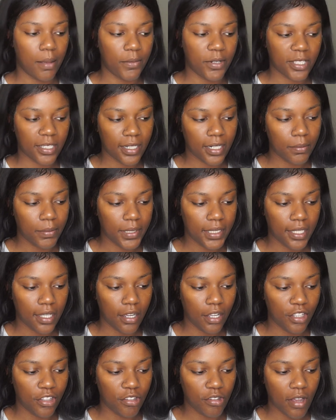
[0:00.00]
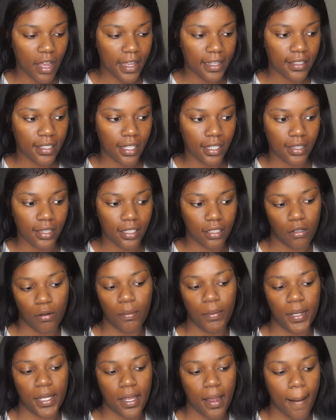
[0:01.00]
I'm just going to be telling you guys a little
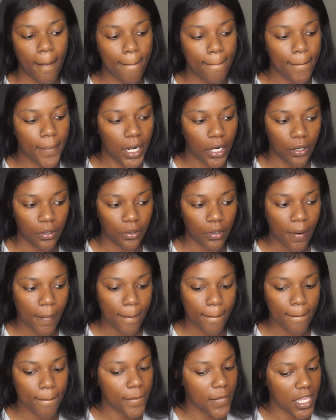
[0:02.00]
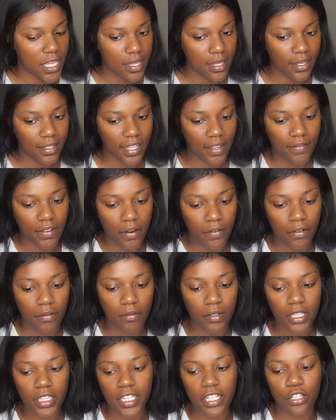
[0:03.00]
bit about me, because I've never
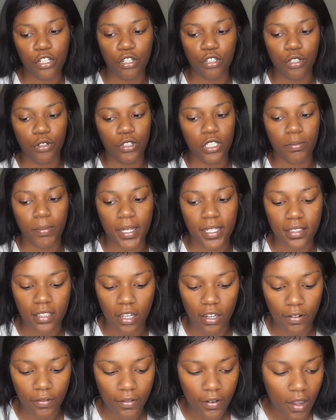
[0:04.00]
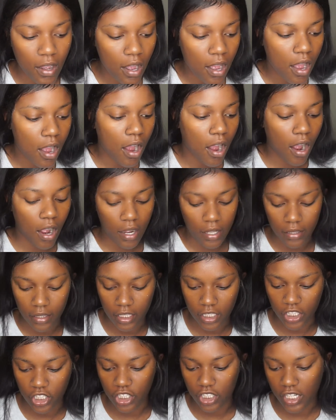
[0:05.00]
really introduced myself on
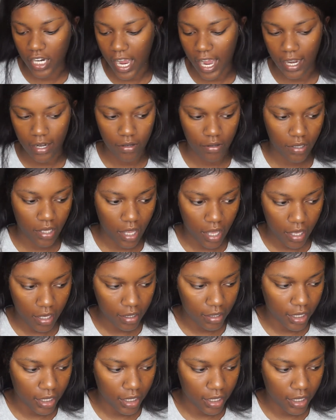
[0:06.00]
this channel yet.